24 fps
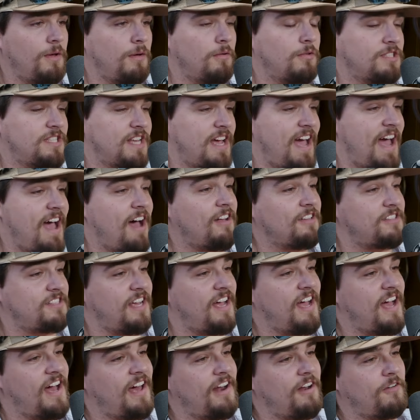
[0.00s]
was
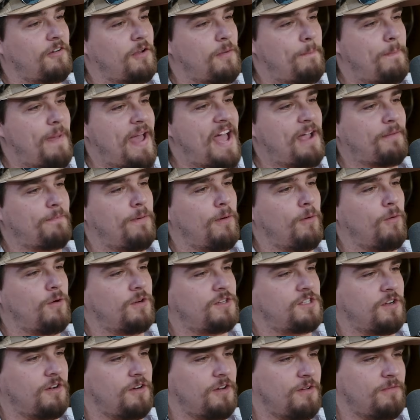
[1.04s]
outside on a back
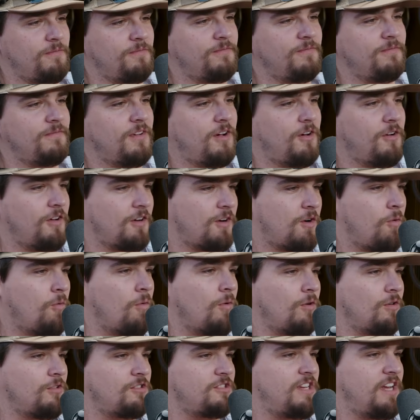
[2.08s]
porch on a
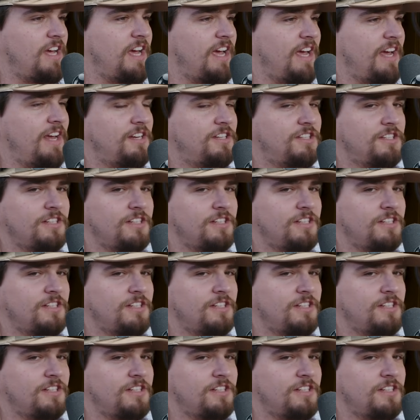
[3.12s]
corner stage.